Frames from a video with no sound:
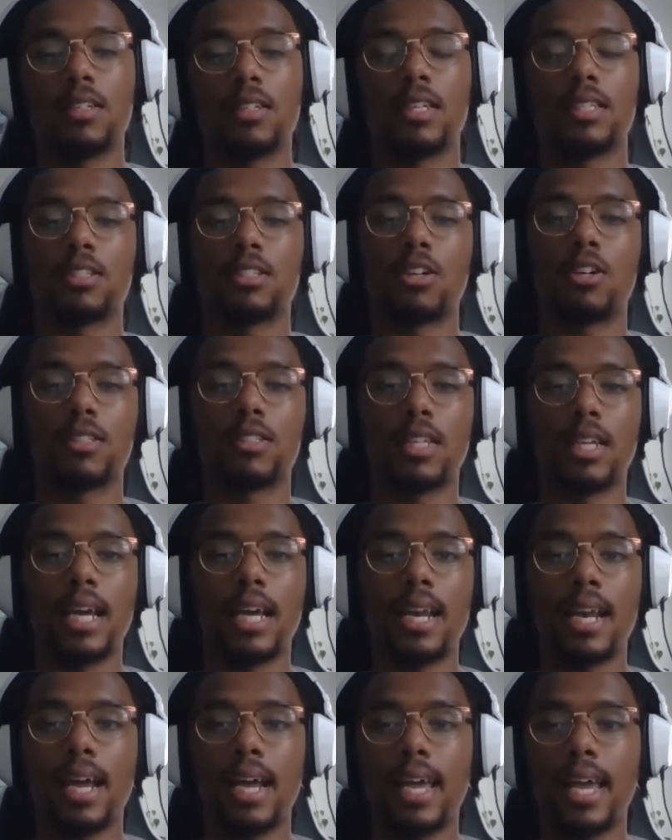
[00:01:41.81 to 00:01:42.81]
It's called an
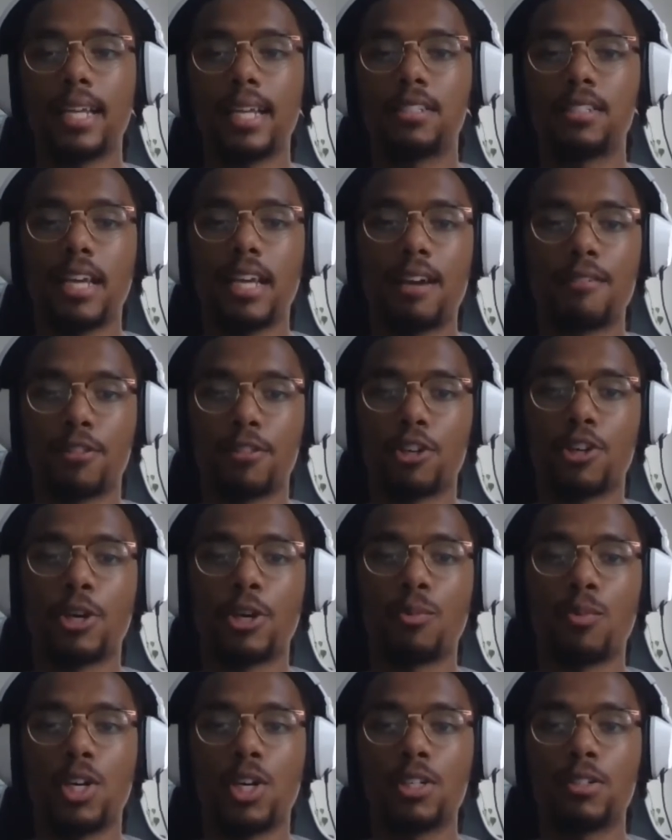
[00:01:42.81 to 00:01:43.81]
NIH
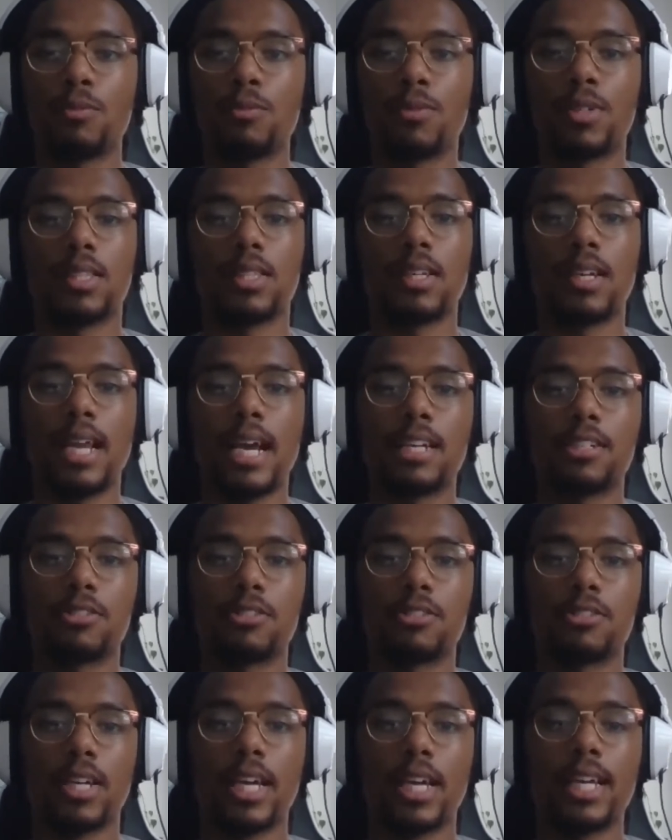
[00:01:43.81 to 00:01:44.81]
F31 with the
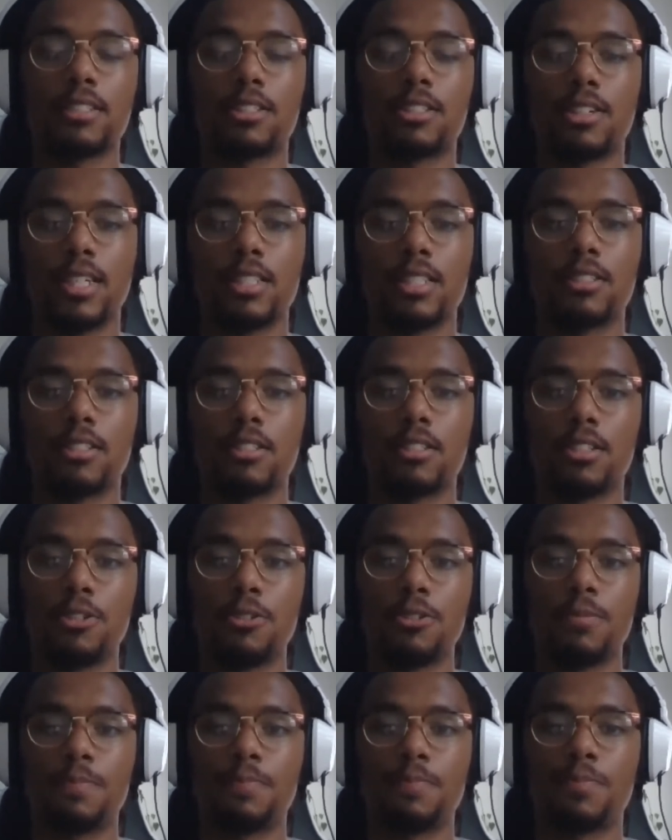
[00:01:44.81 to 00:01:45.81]
National Cancer Institute.